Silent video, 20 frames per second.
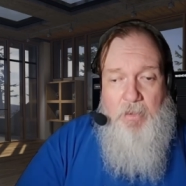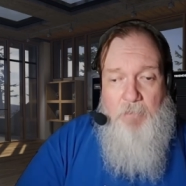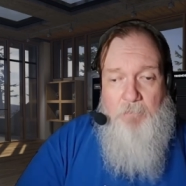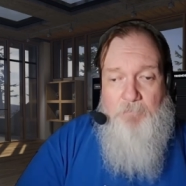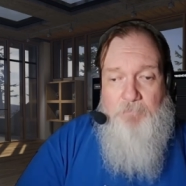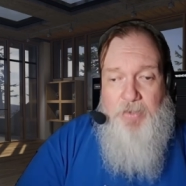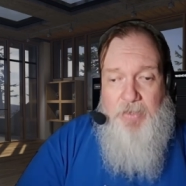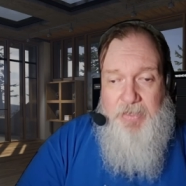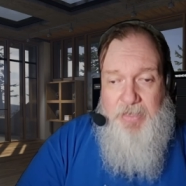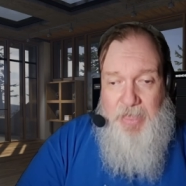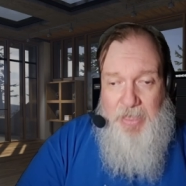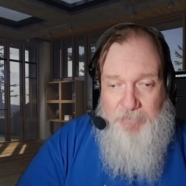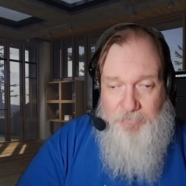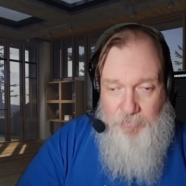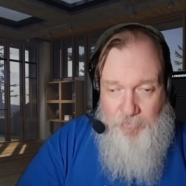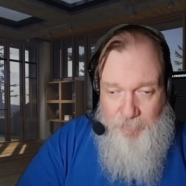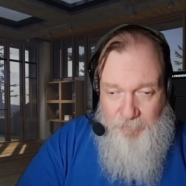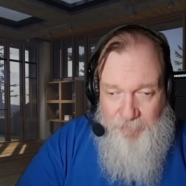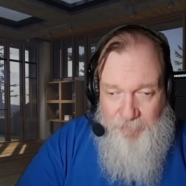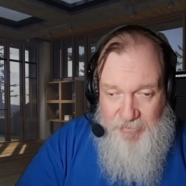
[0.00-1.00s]
But I
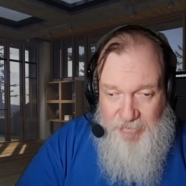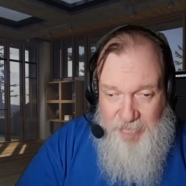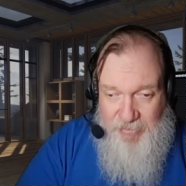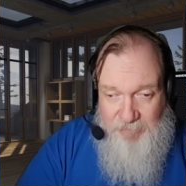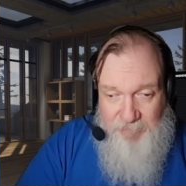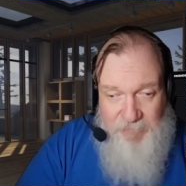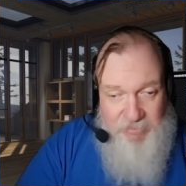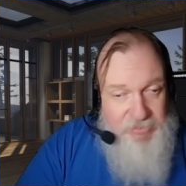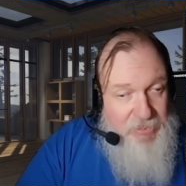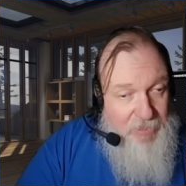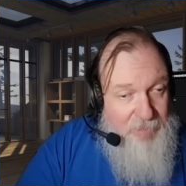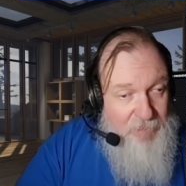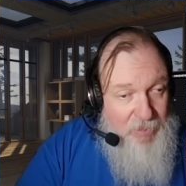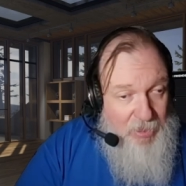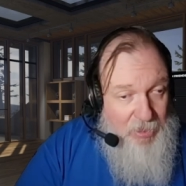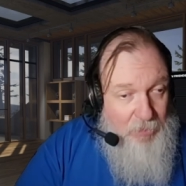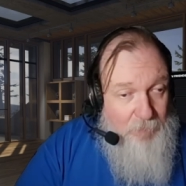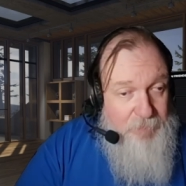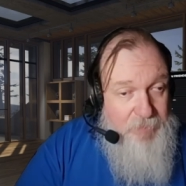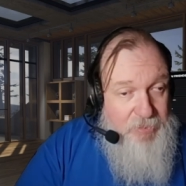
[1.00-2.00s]
will. But in the meantime,
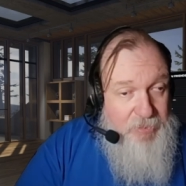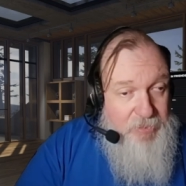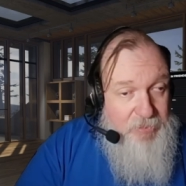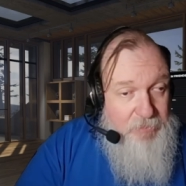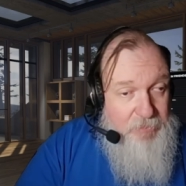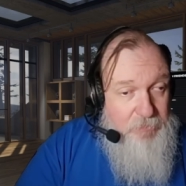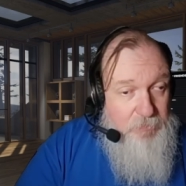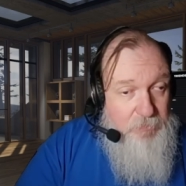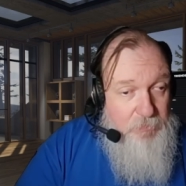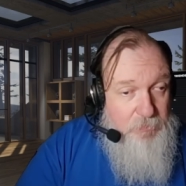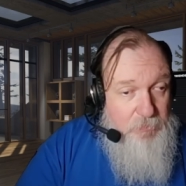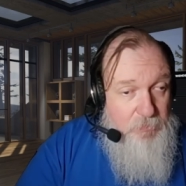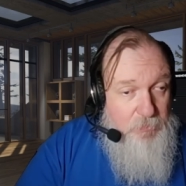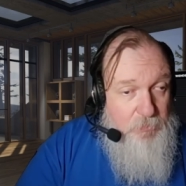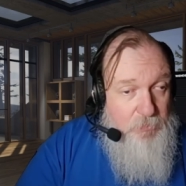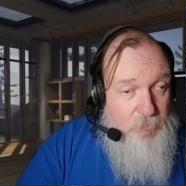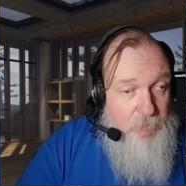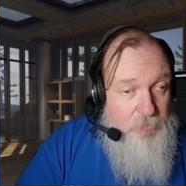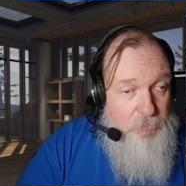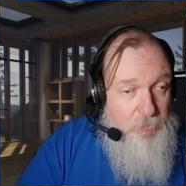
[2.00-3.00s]
I'll be
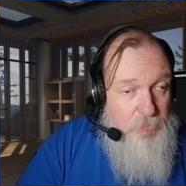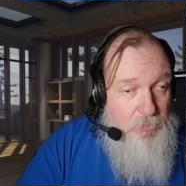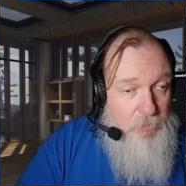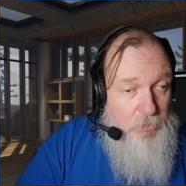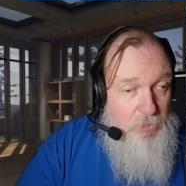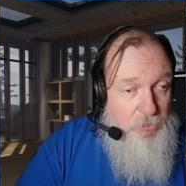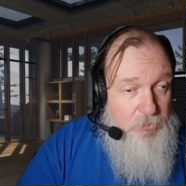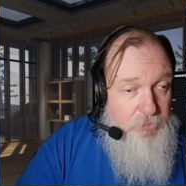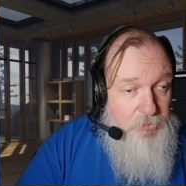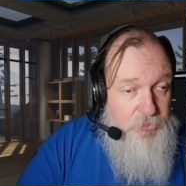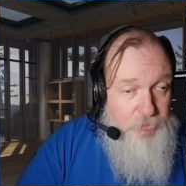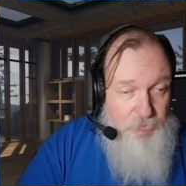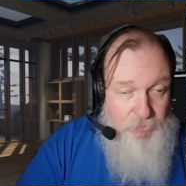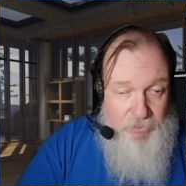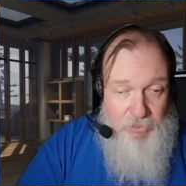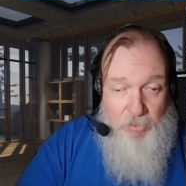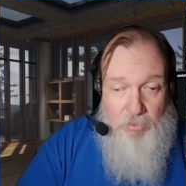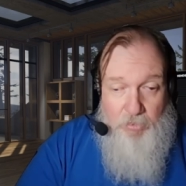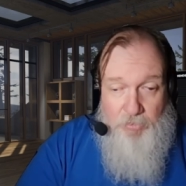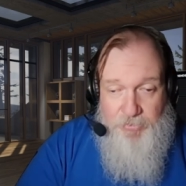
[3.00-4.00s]

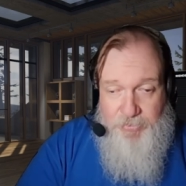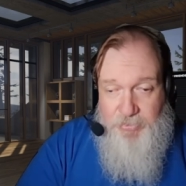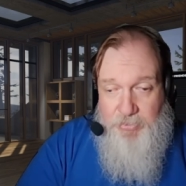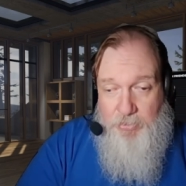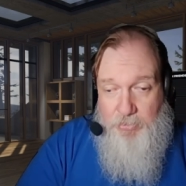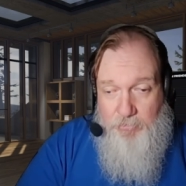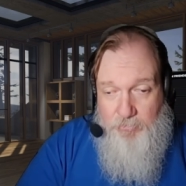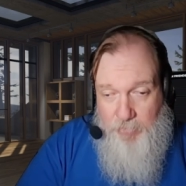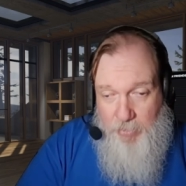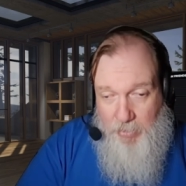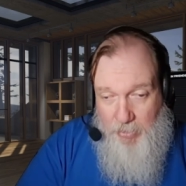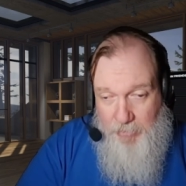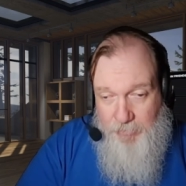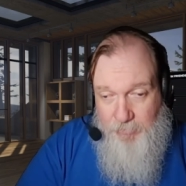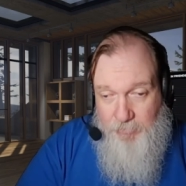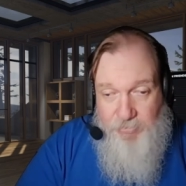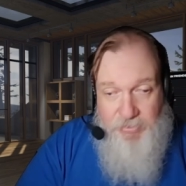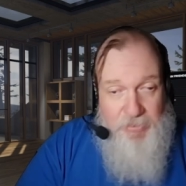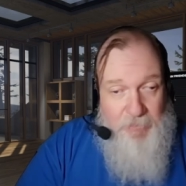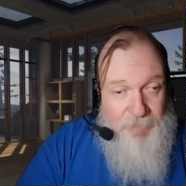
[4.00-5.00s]
doing also
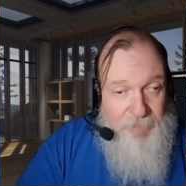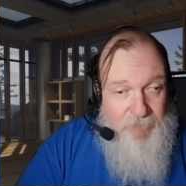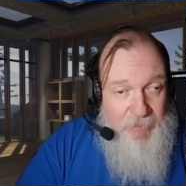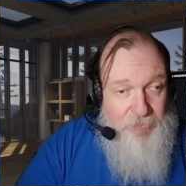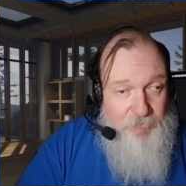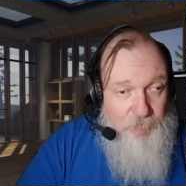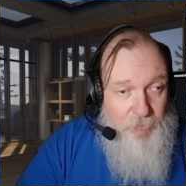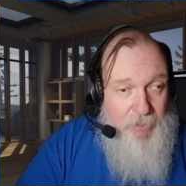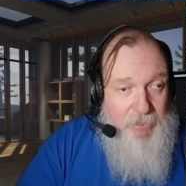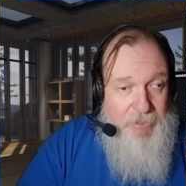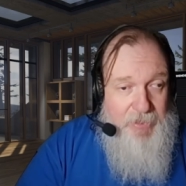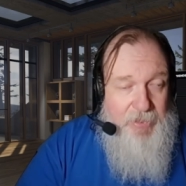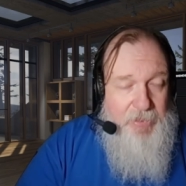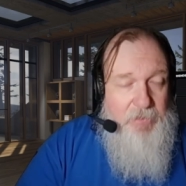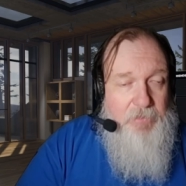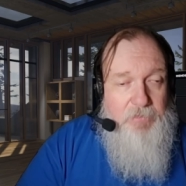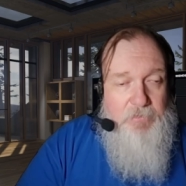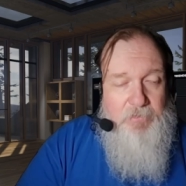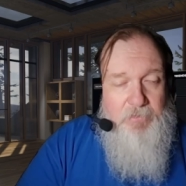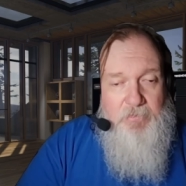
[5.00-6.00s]
other stuff like writing
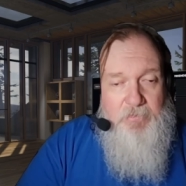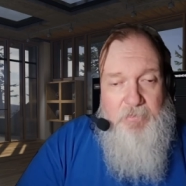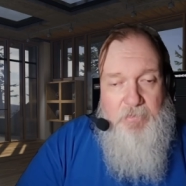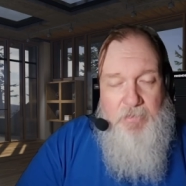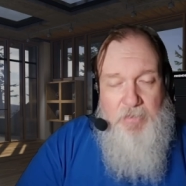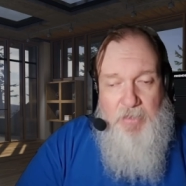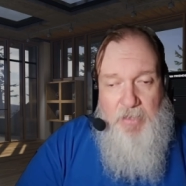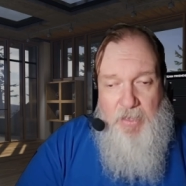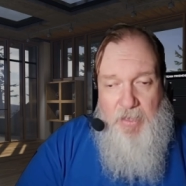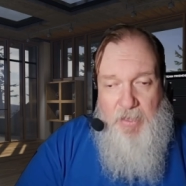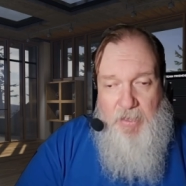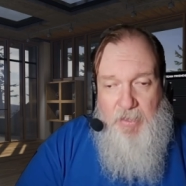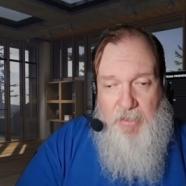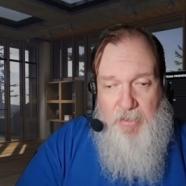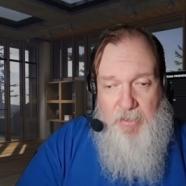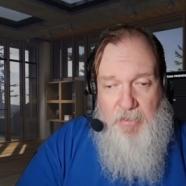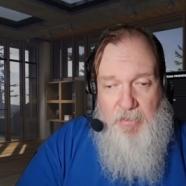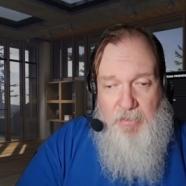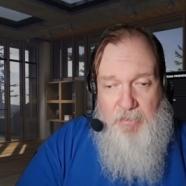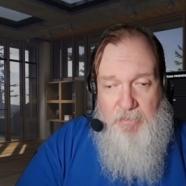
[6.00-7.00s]

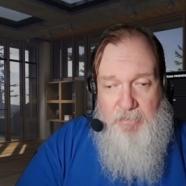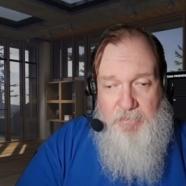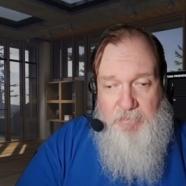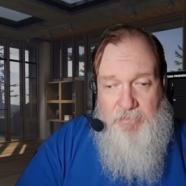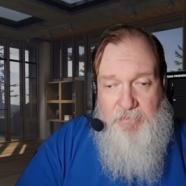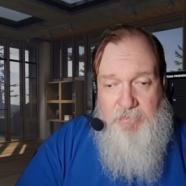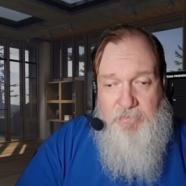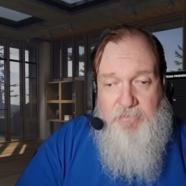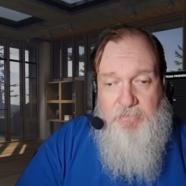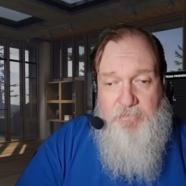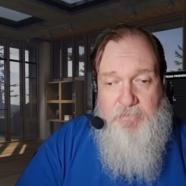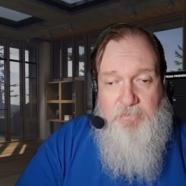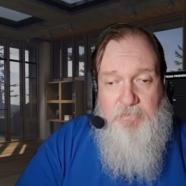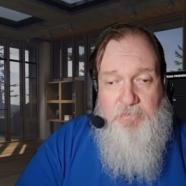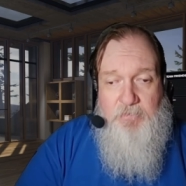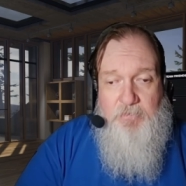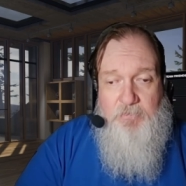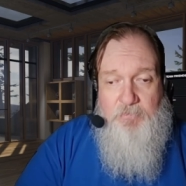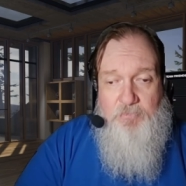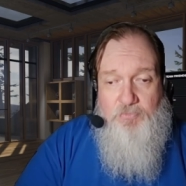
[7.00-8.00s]
and
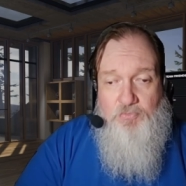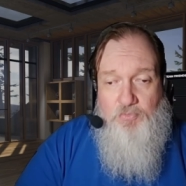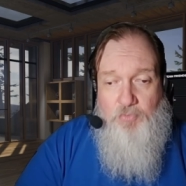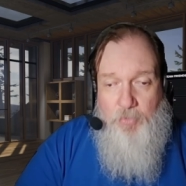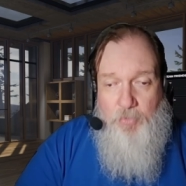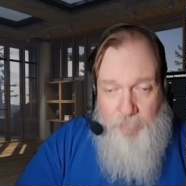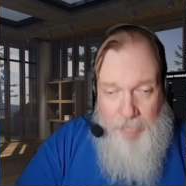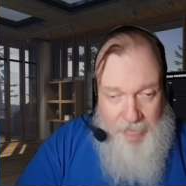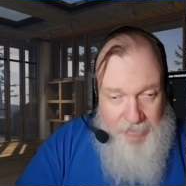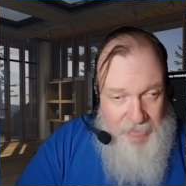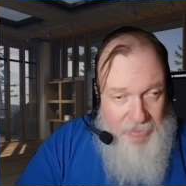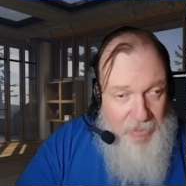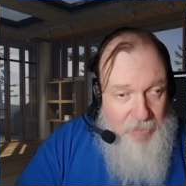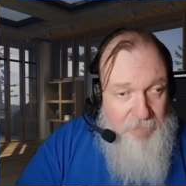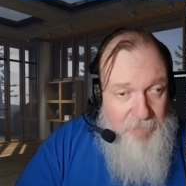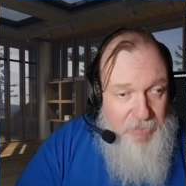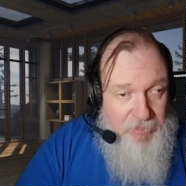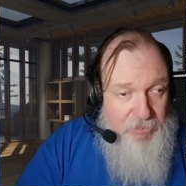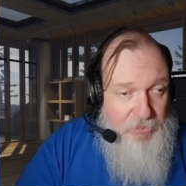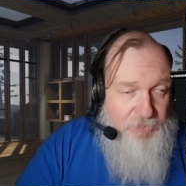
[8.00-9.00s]
work writing out
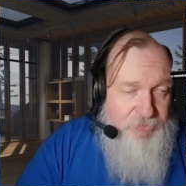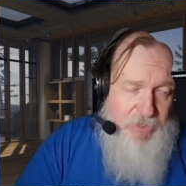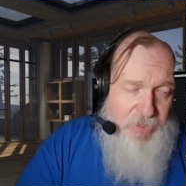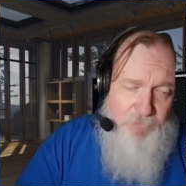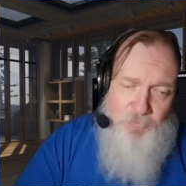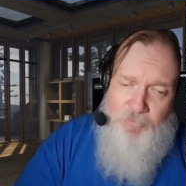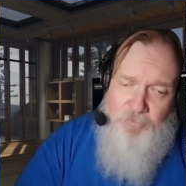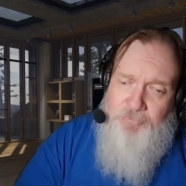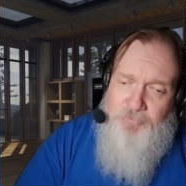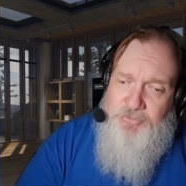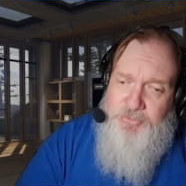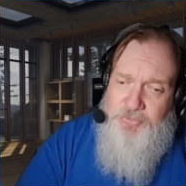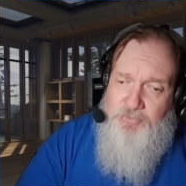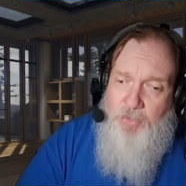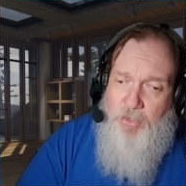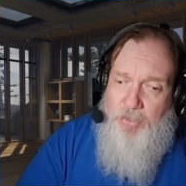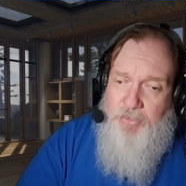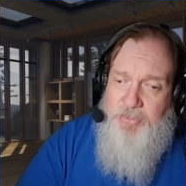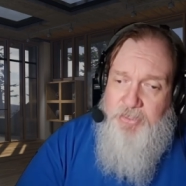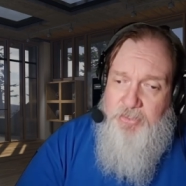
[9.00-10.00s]
my notes. I won't do
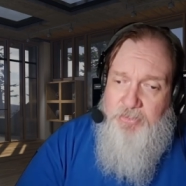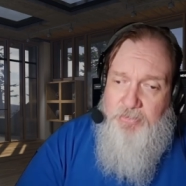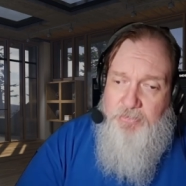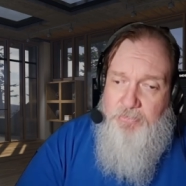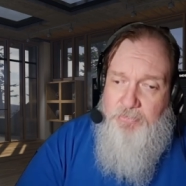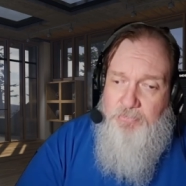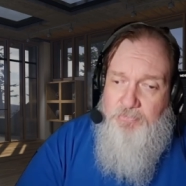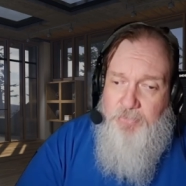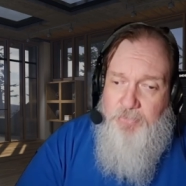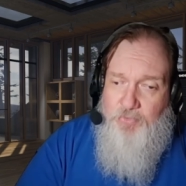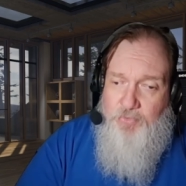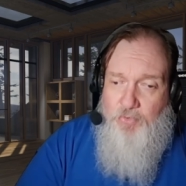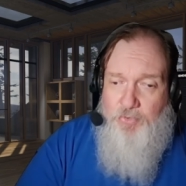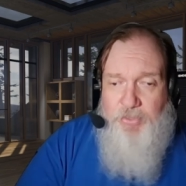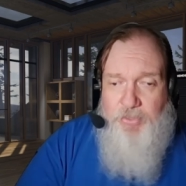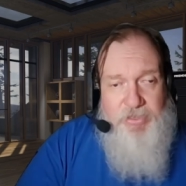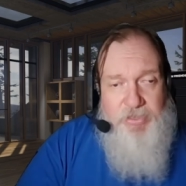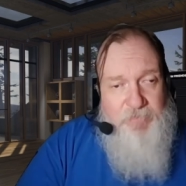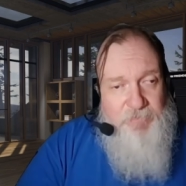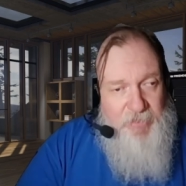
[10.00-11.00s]
audio
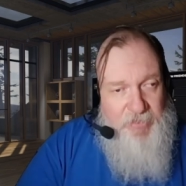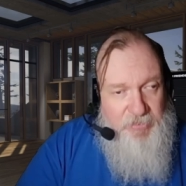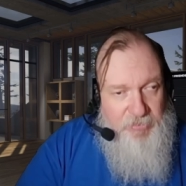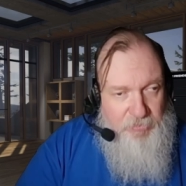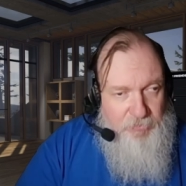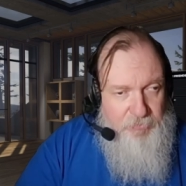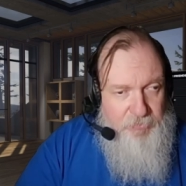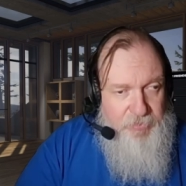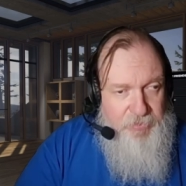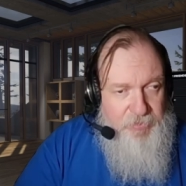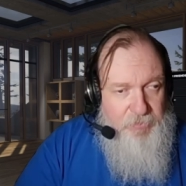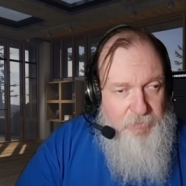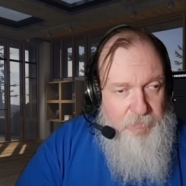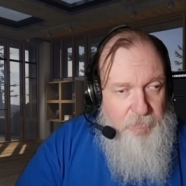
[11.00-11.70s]
recordings of my notes,